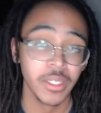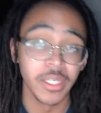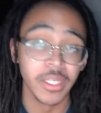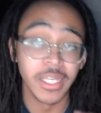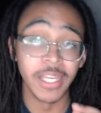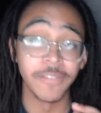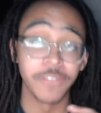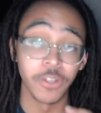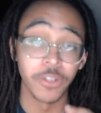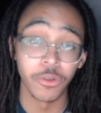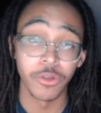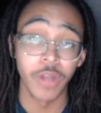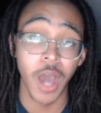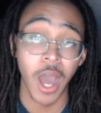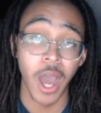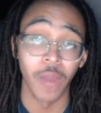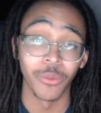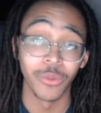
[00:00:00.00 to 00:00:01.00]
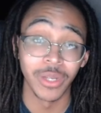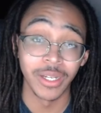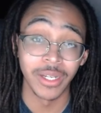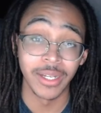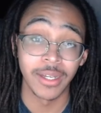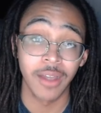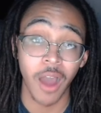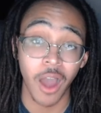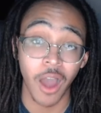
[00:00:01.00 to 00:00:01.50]
If you're not
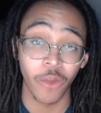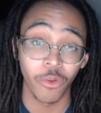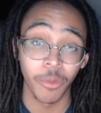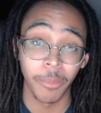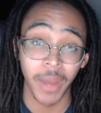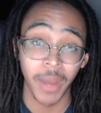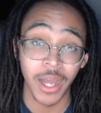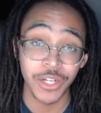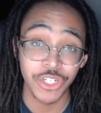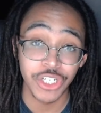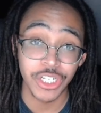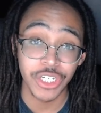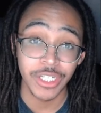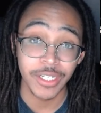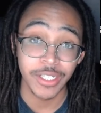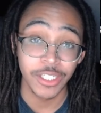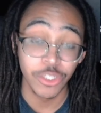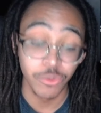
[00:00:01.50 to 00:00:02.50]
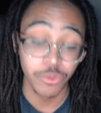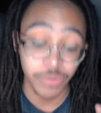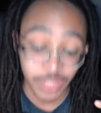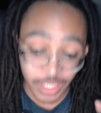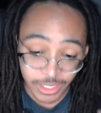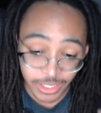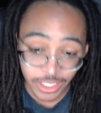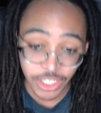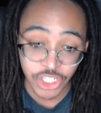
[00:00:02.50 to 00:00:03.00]
reading Kagurabachi, you
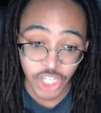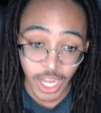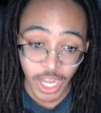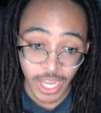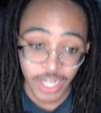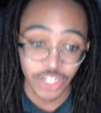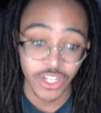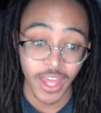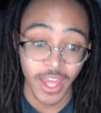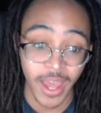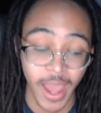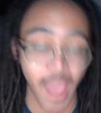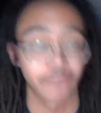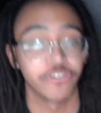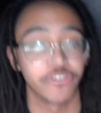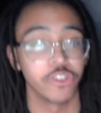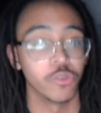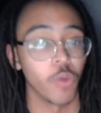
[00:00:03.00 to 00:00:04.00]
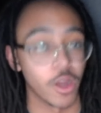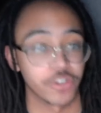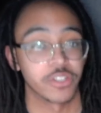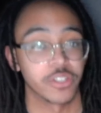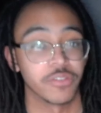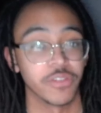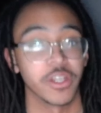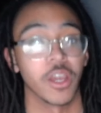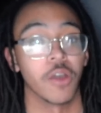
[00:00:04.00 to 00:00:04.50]
need to change that. After you watch this
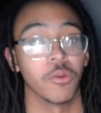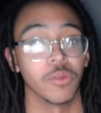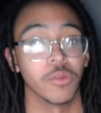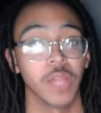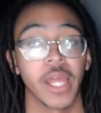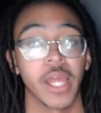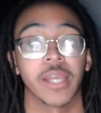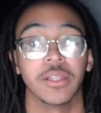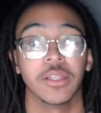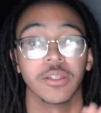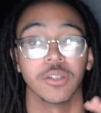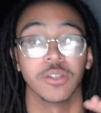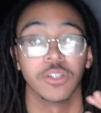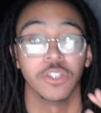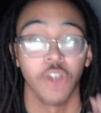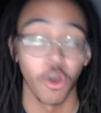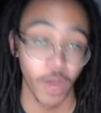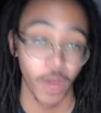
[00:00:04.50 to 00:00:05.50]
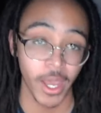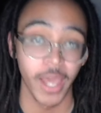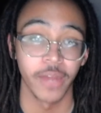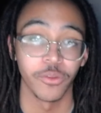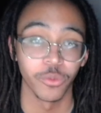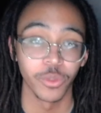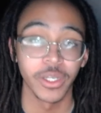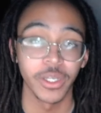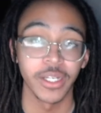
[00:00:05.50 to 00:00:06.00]
video, like, go ahead
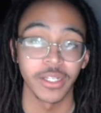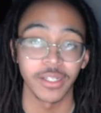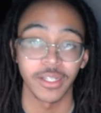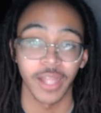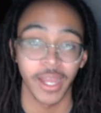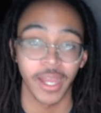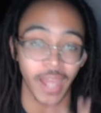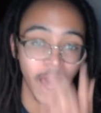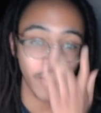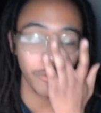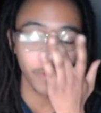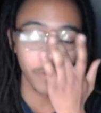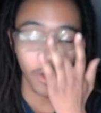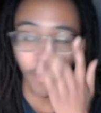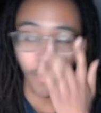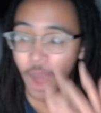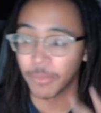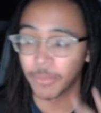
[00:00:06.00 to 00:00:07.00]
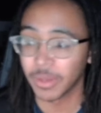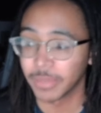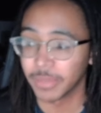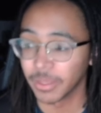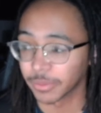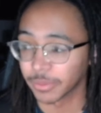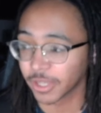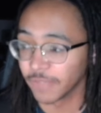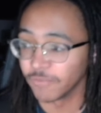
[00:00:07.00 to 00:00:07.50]
and read it. Like, I don't know how I'm gonna be
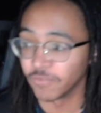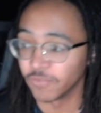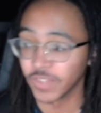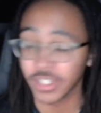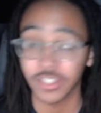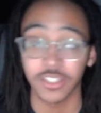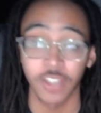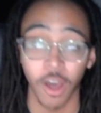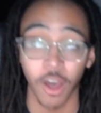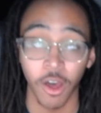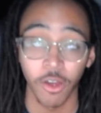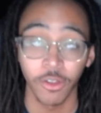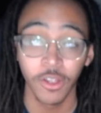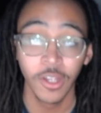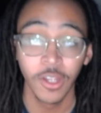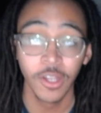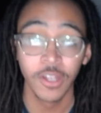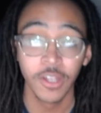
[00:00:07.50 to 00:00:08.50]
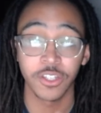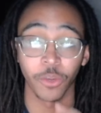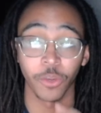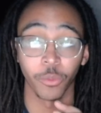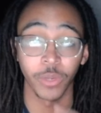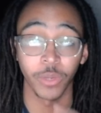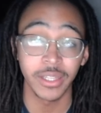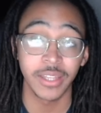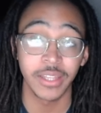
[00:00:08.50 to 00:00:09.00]
able to convince y'all to
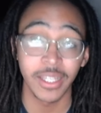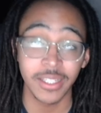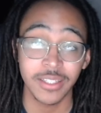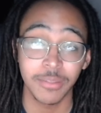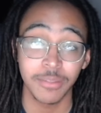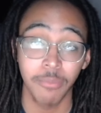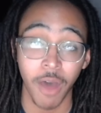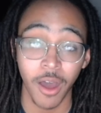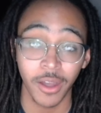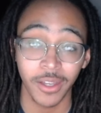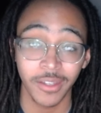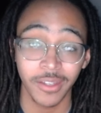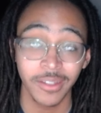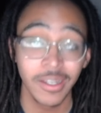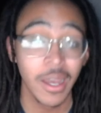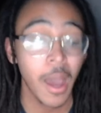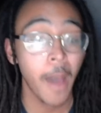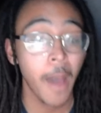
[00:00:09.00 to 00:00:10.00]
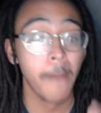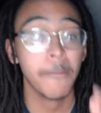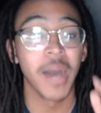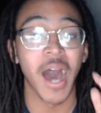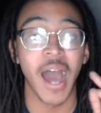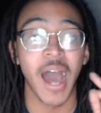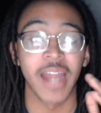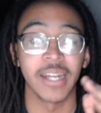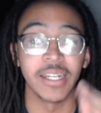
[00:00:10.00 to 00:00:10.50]
read this manga, but
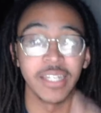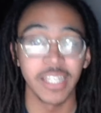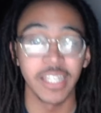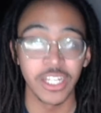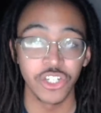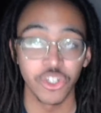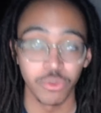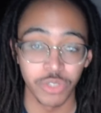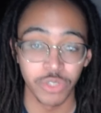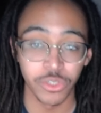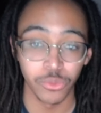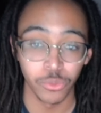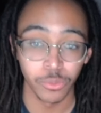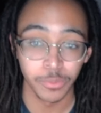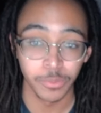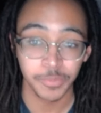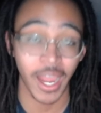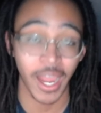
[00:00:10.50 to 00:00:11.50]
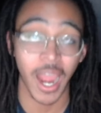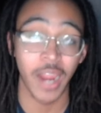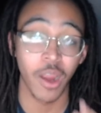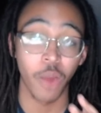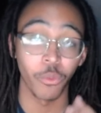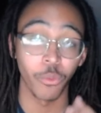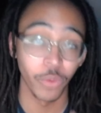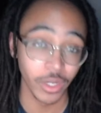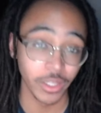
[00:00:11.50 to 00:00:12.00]
I need you to. I
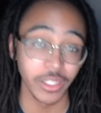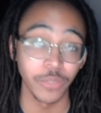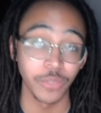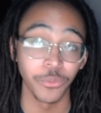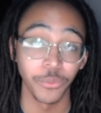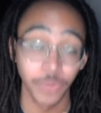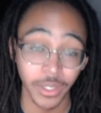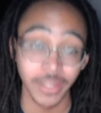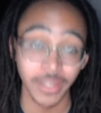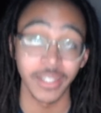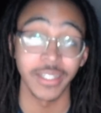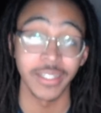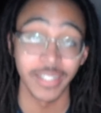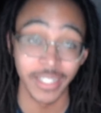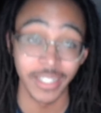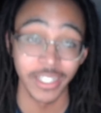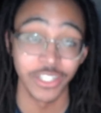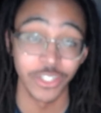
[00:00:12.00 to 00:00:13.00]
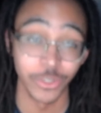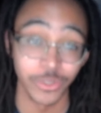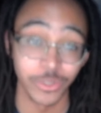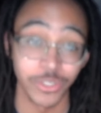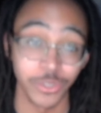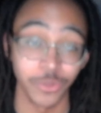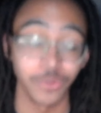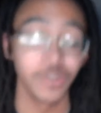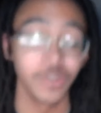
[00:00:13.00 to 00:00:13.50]
really need you
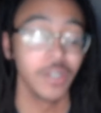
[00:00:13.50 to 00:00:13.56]
to.